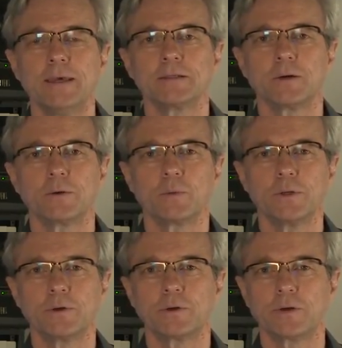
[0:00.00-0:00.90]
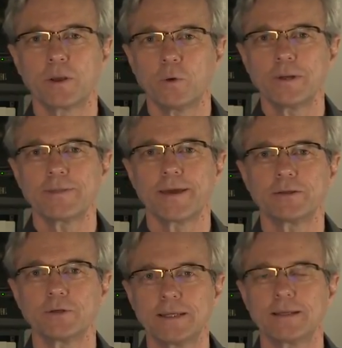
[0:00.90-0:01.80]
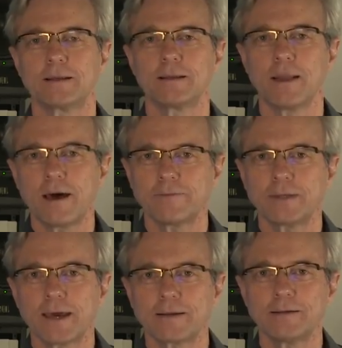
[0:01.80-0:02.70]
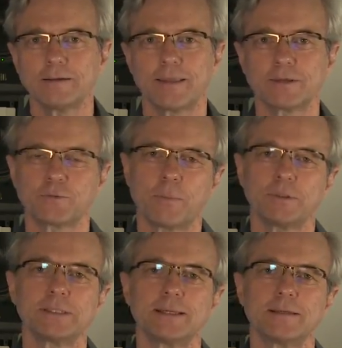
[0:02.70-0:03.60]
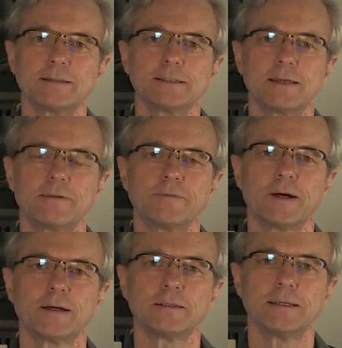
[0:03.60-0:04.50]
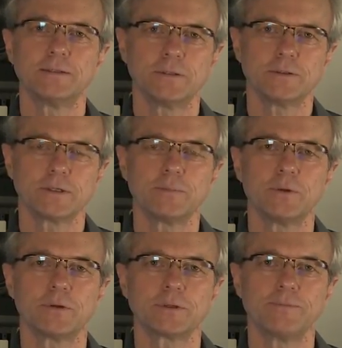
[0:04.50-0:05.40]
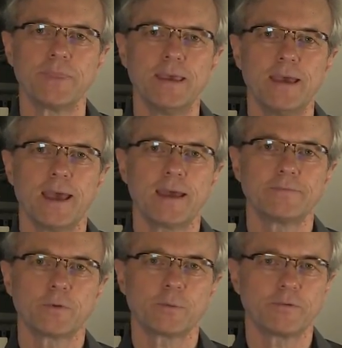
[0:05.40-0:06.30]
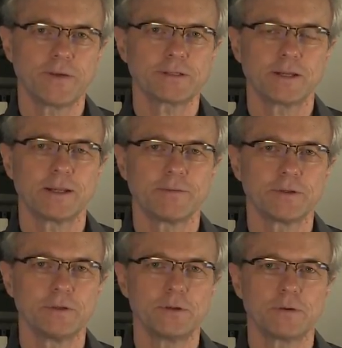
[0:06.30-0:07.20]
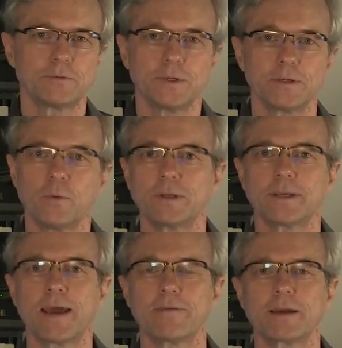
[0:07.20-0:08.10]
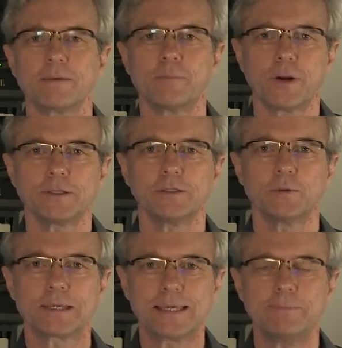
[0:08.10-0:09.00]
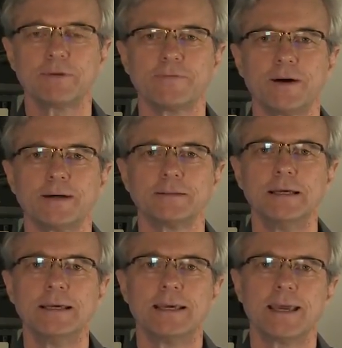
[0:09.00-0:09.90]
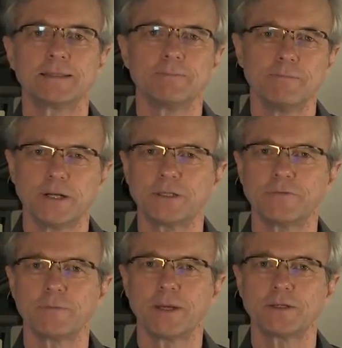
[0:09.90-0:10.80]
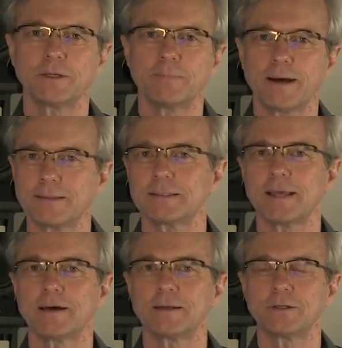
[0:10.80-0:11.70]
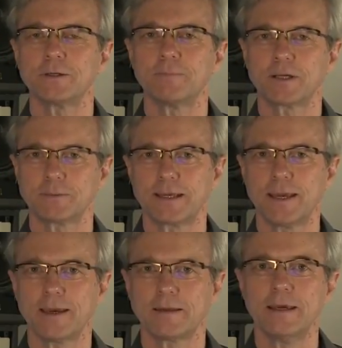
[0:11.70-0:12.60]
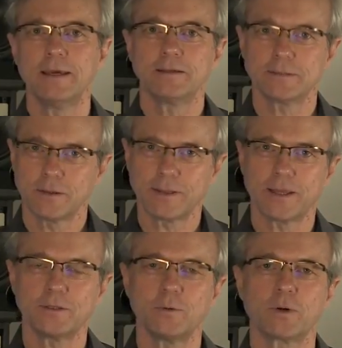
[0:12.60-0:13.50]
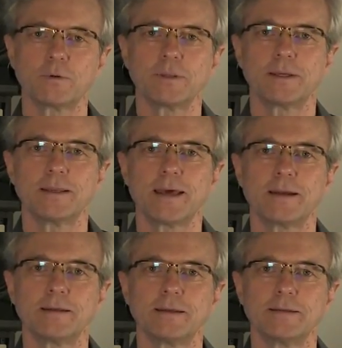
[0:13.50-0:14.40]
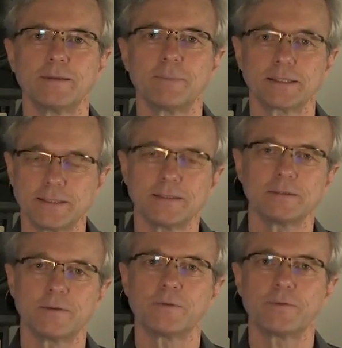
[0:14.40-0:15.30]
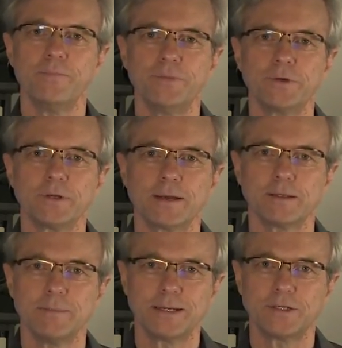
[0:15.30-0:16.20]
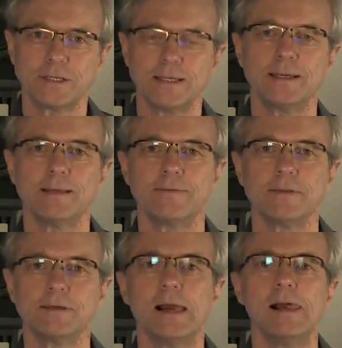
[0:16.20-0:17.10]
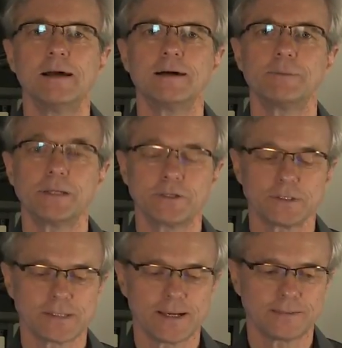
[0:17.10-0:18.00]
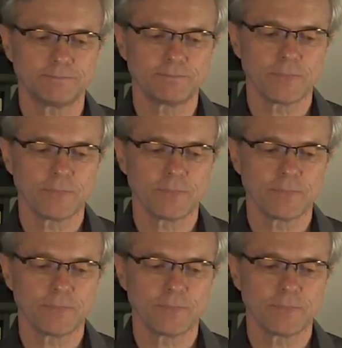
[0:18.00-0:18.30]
So when you're recording that, you're getting a lot of data that's representing the sound file into the computer. And for a professional level, you don't really want to have that compressed. You want to keep the file and as much information about the sound as you possibly can, so that as you work with it and edit it and mix it and so forth, you're not diminishing any of the potential sound.